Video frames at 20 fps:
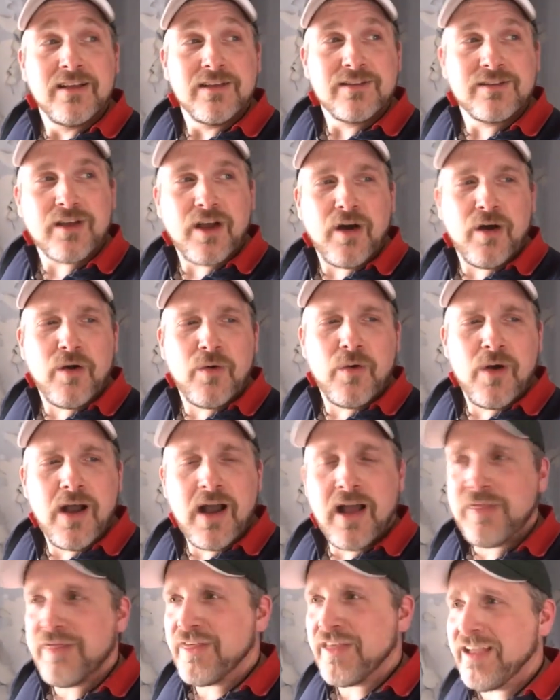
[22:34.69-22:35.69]
So
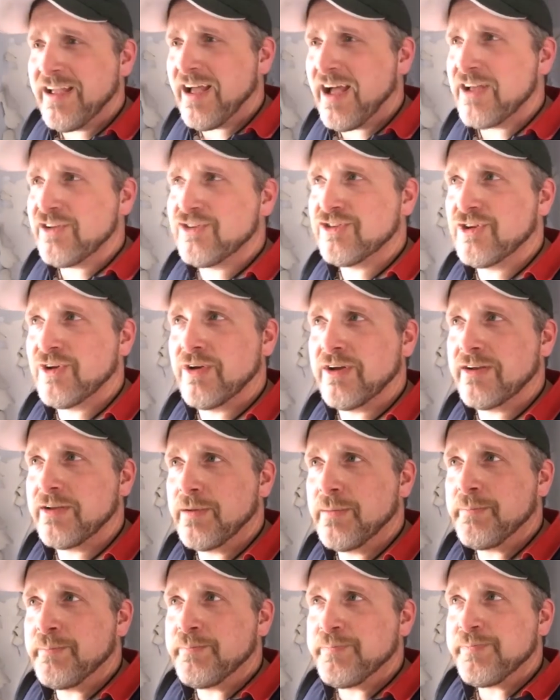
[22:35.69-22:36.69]
I think I
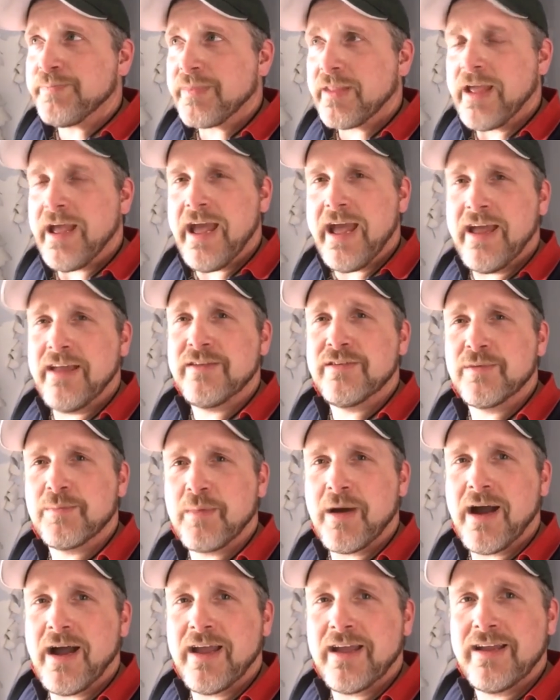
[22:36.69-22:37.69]
should end
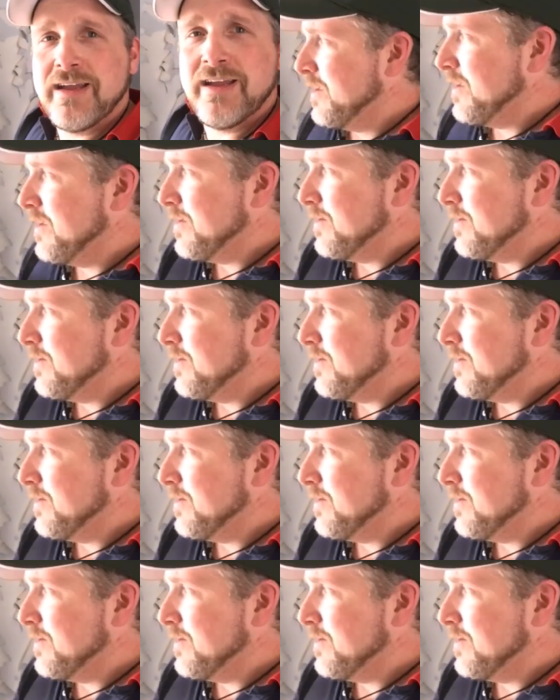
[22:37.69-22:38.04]
my